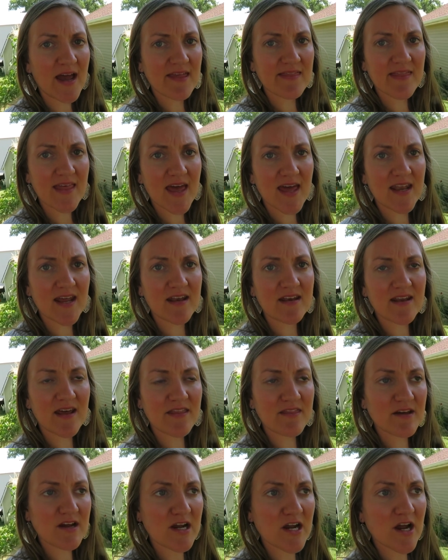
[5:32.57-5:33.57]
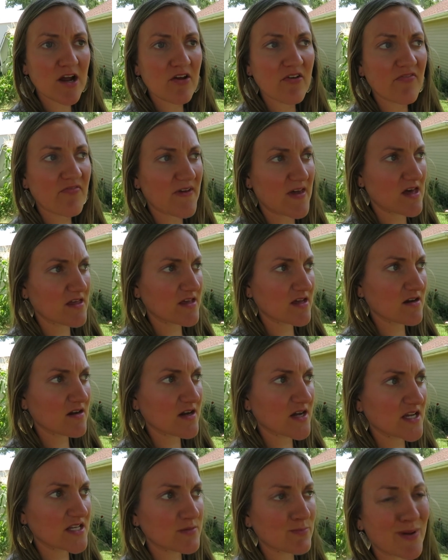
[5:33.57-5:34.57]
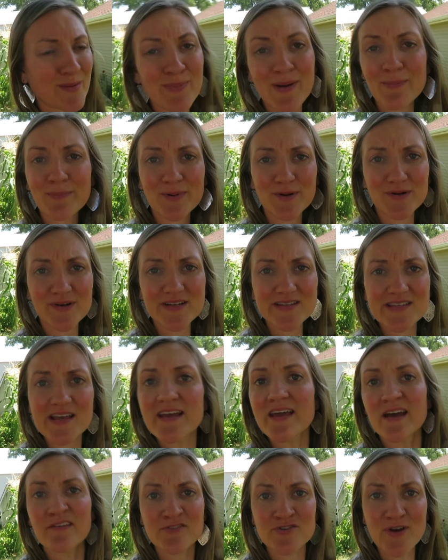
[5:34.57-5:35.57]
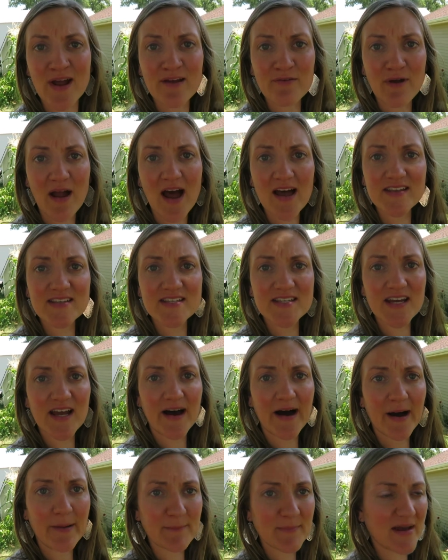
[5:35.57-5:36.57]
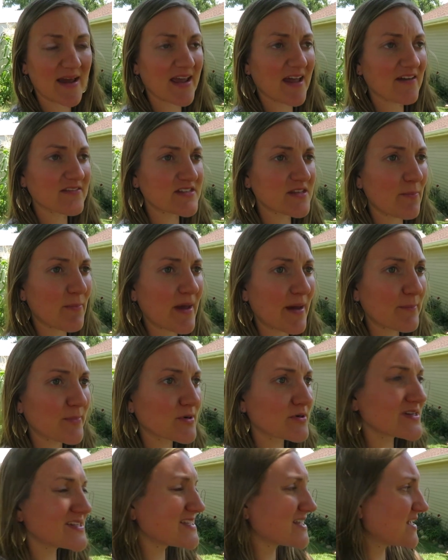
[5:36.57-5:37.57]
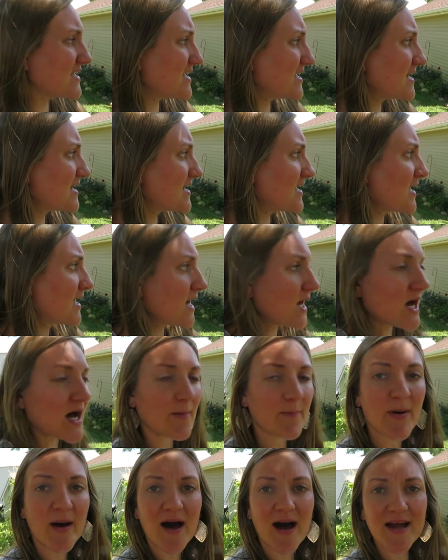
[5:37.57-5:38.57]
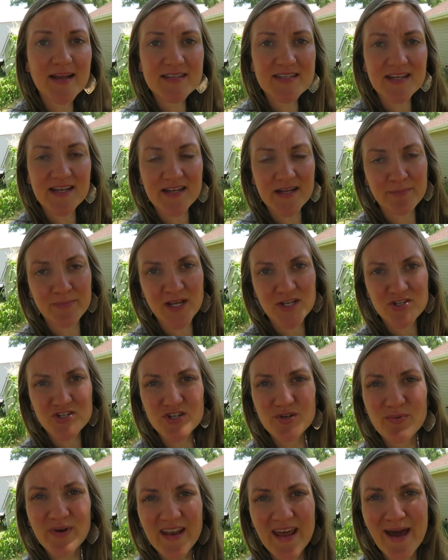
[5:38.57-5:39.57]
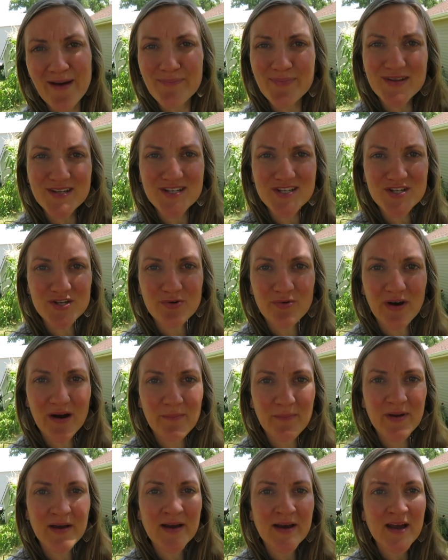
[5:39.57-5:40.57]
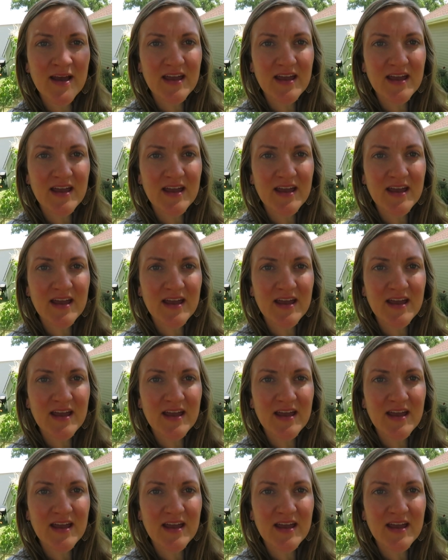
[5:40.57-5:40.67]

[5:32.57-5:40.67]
And then another failure is my peppers. I have dry rot. Um, I have some peppers in a pot and I'm not sure what happened to them.